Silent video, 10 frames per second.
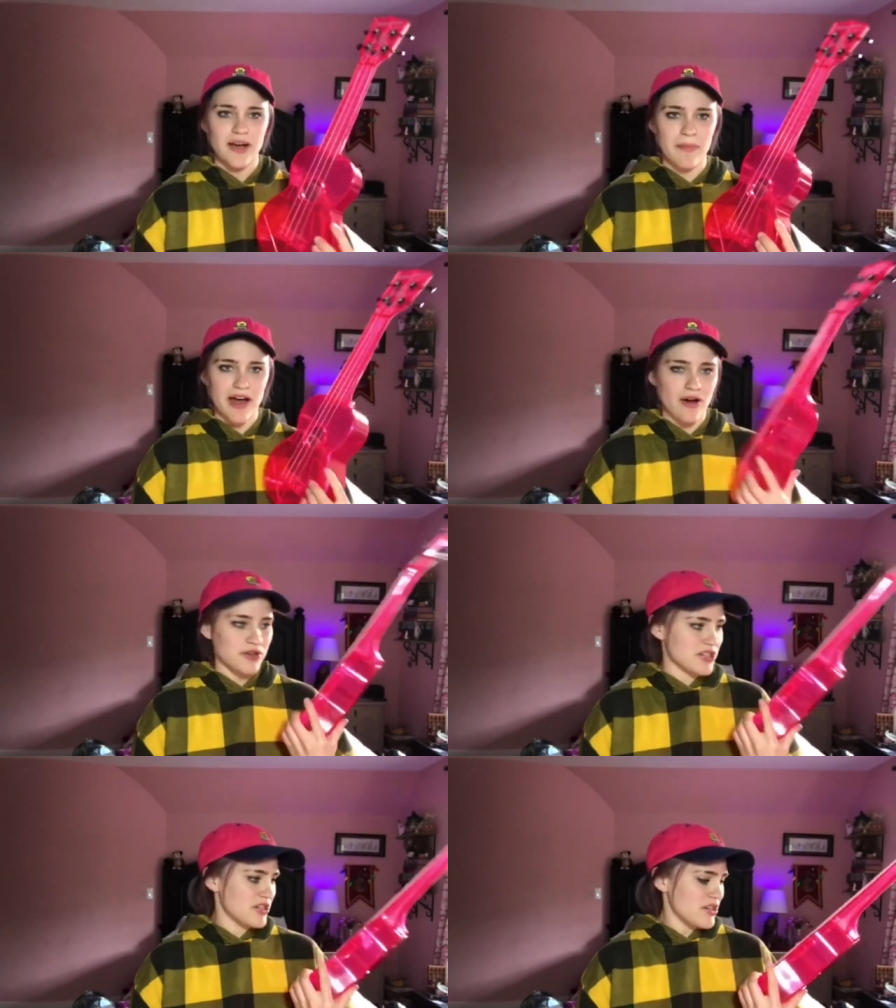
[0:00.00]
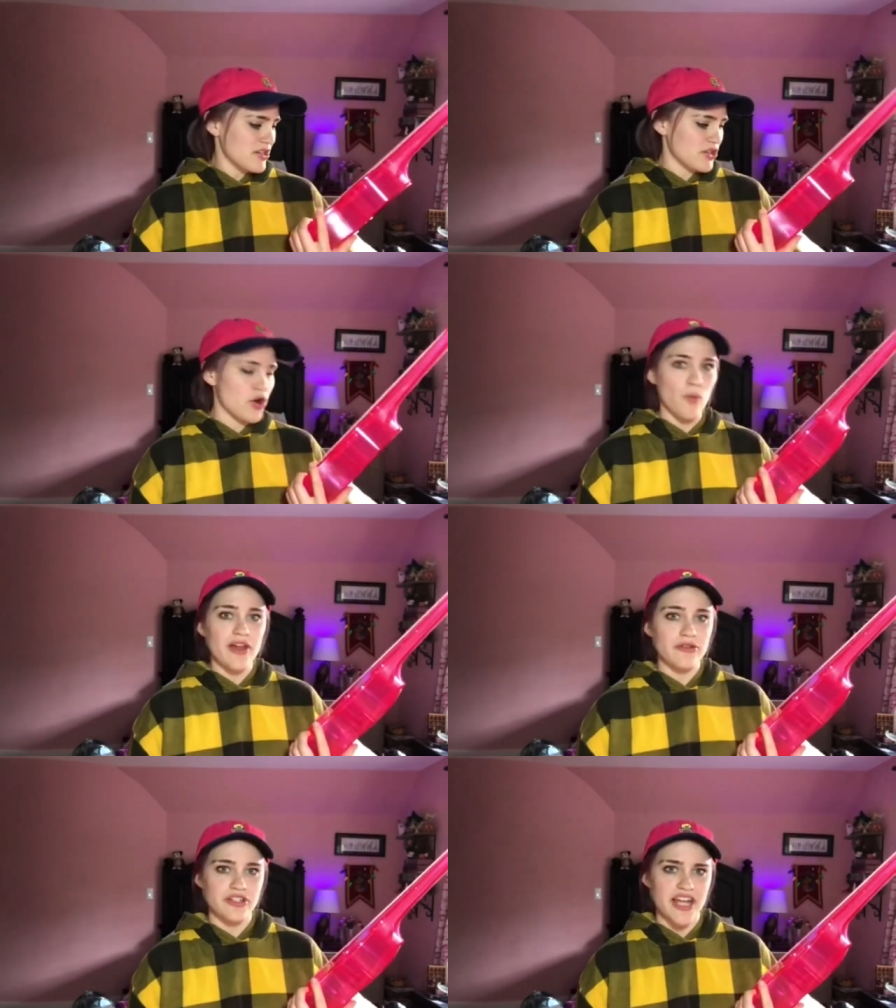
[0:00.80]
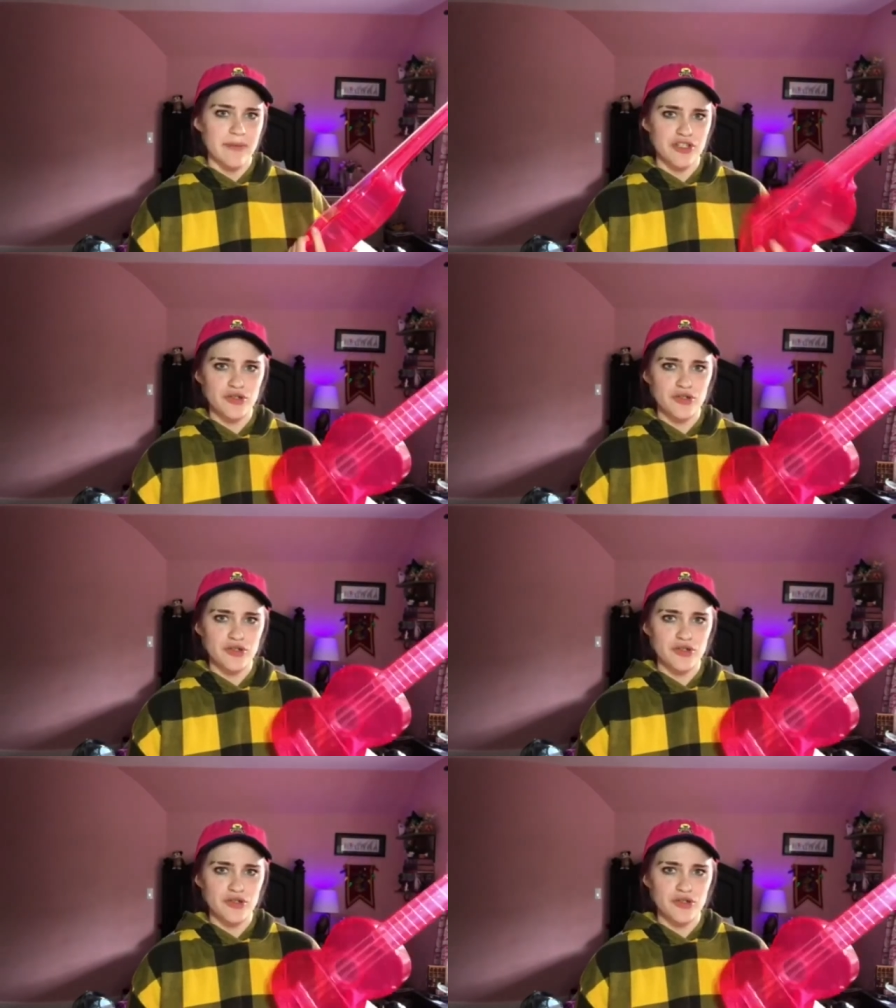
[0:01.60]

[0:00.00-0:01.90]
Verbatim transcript: about, you know, weather damage.